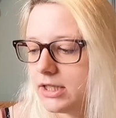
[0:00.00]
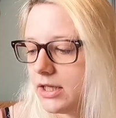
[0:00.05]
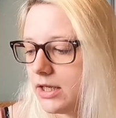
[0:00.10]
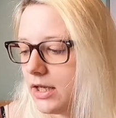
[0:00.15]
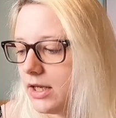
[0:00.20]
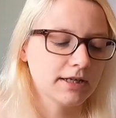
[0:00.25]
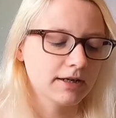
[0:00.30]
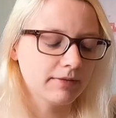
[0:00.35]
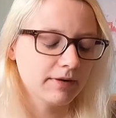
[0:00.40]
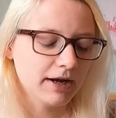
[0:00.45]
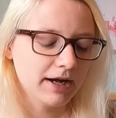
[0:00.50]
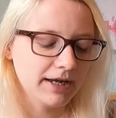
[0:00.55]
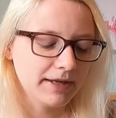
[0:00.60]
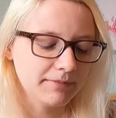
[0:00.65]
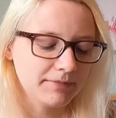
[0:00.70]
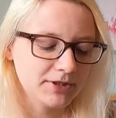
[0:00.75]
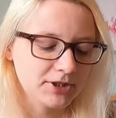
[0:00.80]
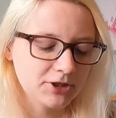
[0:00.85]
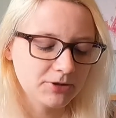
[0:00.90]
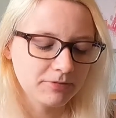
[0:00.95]
So I
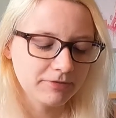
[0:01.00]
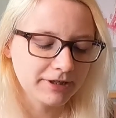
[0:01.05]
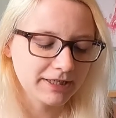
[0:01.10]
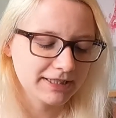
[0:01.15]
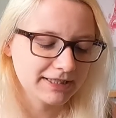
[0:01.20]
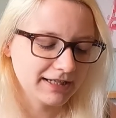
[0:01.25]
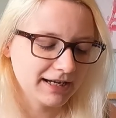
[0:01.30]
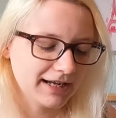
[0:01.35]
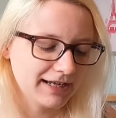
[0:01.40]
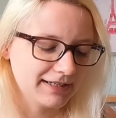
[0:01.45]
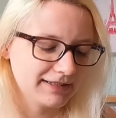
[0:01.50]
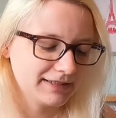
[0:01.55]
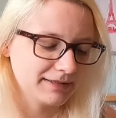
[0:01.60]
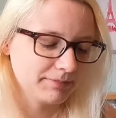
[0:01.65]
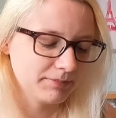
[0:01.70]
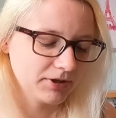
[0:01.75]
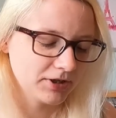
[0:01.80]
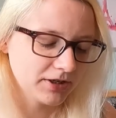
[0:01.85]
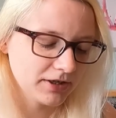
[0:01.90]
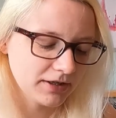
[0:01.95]
am super excited to
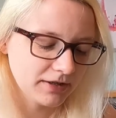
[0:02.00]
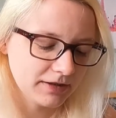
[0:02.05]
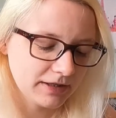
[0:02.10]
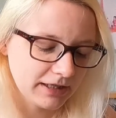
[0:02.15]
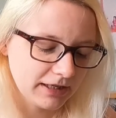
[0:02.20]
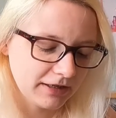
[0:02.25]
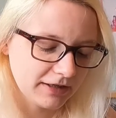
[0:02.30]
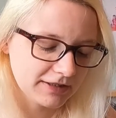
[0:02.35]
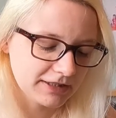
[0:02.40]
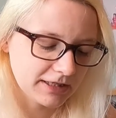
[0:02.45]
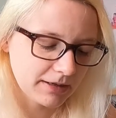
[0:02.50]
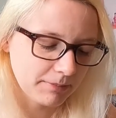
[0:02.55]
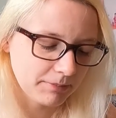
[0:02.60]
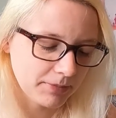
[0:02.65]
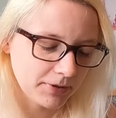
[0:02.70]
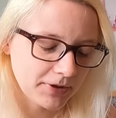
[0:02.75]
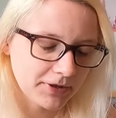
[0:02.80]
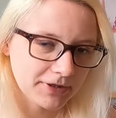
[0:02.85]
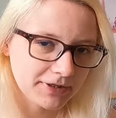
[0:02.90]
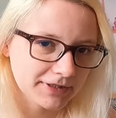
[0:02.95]
put these
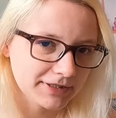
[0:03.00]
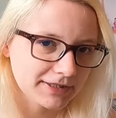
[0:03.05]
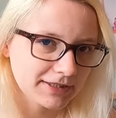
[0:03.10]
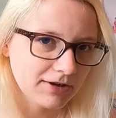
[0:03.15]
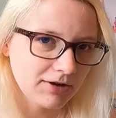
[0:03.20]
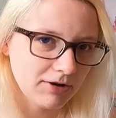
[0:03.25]
books